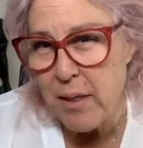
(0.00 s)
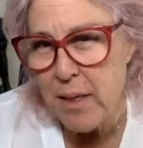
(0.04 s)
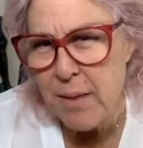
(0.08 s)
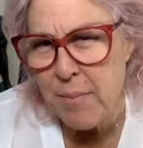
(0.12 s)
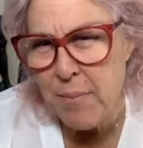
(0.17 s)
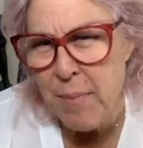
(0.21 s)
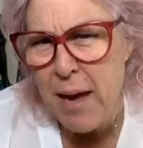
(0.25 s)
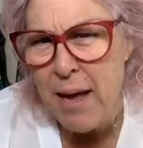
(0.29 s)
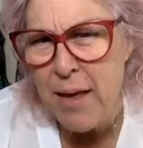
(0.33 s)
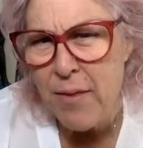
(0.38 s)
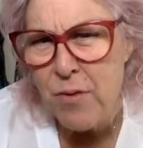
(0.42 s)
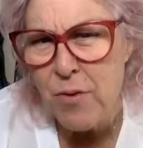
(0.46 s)
in
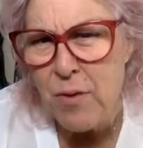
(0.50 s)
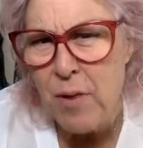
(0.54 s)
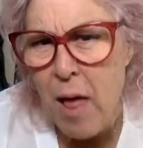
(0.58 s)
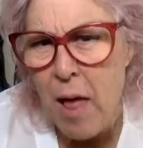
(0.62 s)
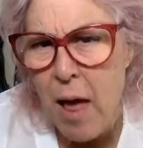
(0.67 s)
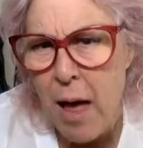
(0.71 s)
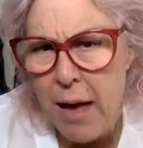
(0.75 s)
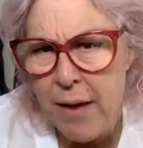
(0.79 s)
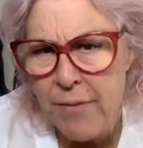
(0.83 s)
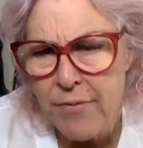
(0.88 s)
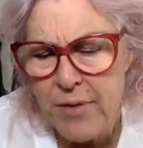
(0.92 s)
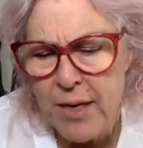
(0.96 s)
my other
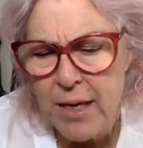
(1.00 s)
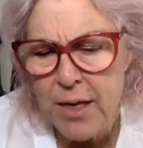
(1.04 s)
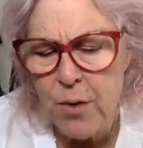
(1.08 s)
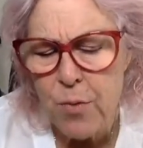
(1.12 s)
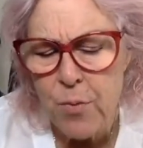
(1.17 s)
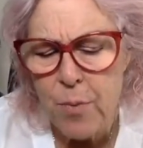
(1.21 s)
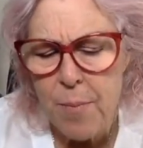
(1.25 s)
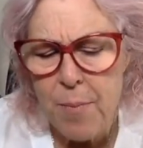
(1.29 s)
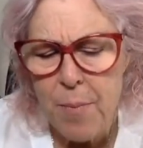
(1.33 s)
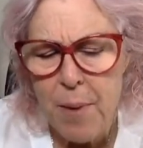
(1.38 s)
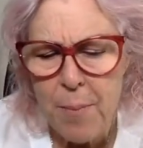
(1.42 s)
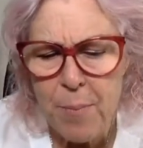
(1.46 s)
lives. I can
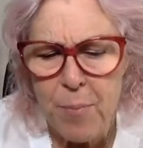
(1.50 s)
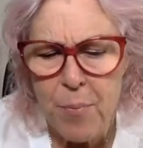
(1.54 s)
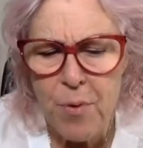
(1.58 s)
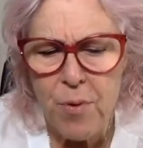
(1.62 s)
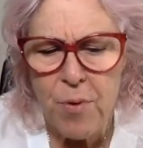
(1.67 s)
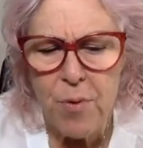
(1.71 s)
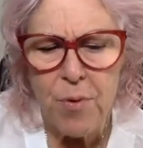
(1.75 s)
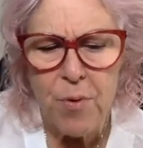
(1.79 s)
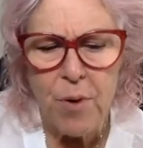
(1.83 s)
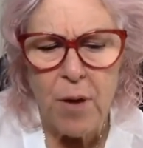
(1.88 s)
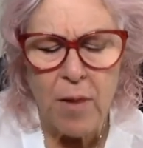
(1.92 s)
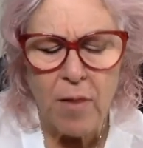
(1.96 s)

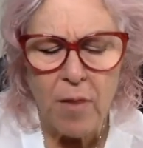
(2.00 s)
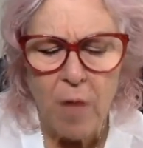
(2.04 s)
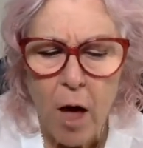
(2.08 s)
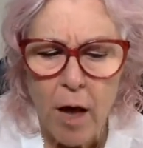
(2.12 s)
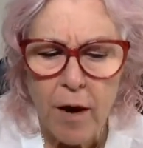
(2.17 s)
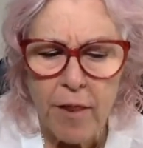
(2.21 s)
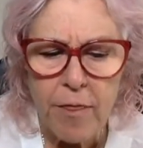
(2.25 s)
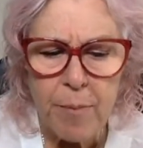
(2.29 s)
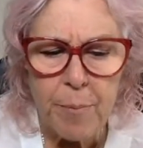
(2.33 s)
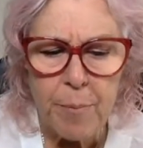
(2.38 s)
remember a lot of the